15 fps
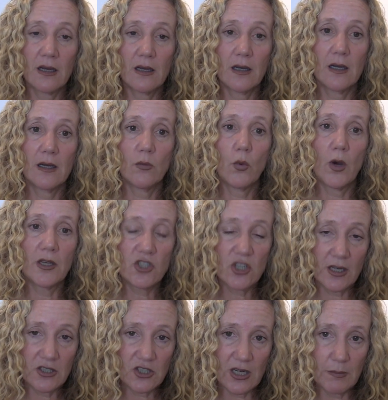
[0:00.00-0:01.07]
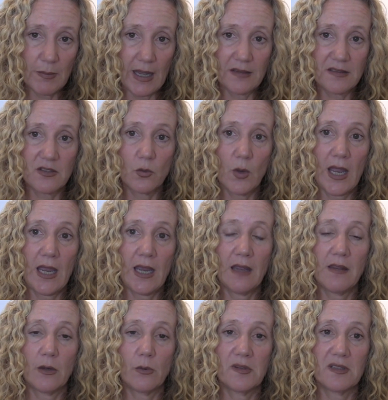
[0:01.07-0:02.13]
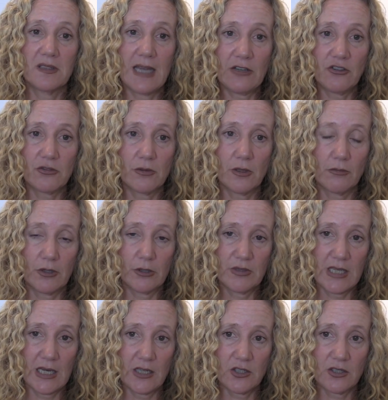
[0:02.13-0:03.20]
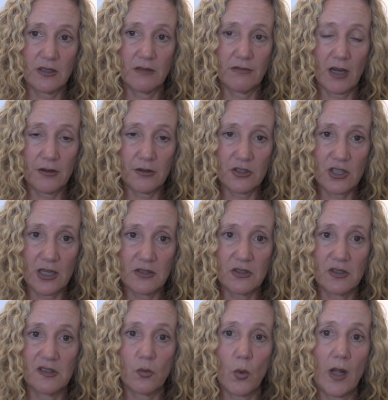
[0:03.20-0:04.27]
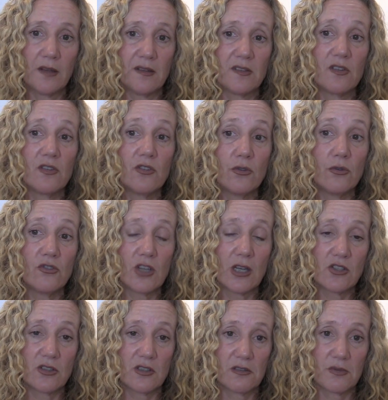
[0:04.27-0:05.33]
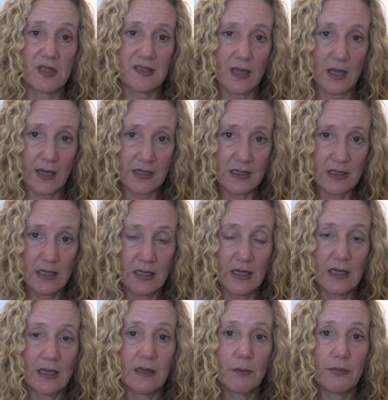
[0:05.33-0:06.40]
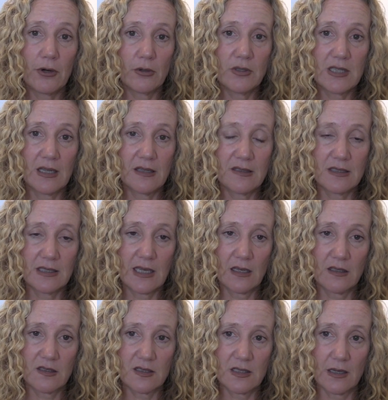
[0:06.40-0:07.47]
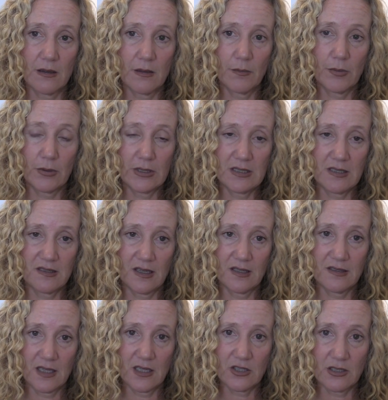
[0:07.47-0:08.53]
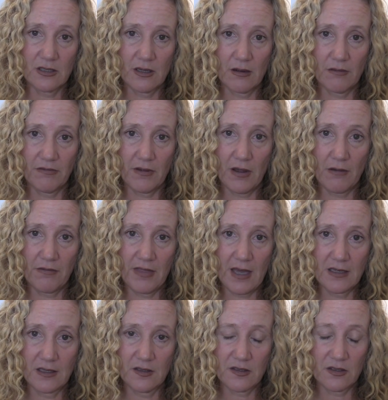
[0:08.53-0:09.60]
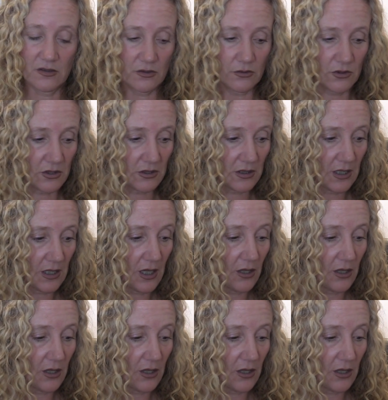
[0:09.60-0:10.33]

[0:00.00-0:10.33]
One judge had passed away, and there was a natural rotation of other judges, whilst two judges resigned in protest against politicization of that institution.